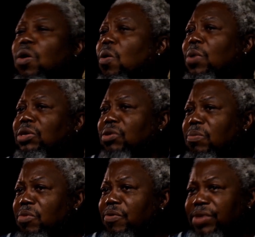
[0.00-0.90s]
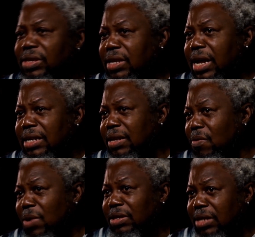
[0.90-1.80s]
or watch some movies like
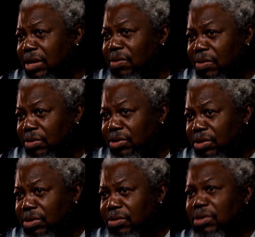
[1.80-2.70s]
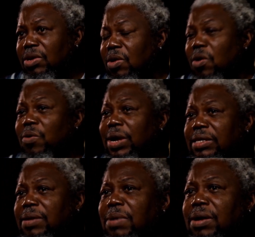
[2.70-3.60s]
the ones that you want to shoot or
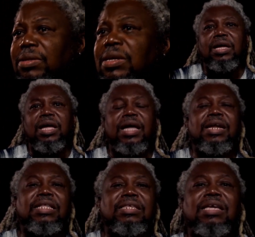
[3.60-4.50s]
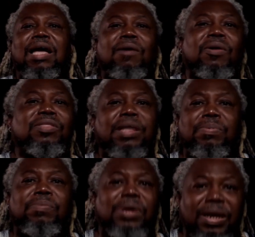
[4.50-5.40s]
write about, and then see how other
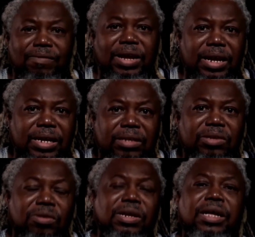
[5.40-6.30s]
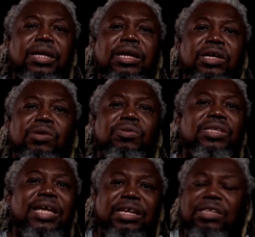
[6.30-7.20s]
people have done it so that you
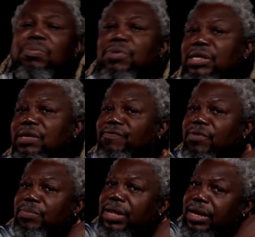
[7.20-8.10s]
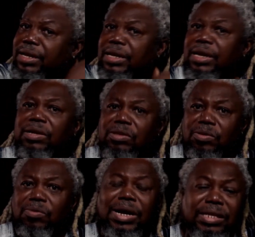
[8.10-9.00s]
take inspiration from that
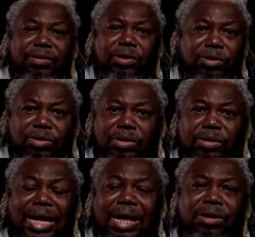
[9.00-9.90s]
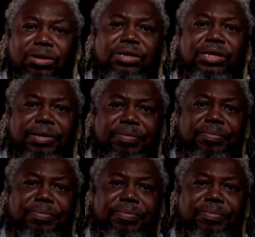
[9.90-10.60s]
to write your dialogues.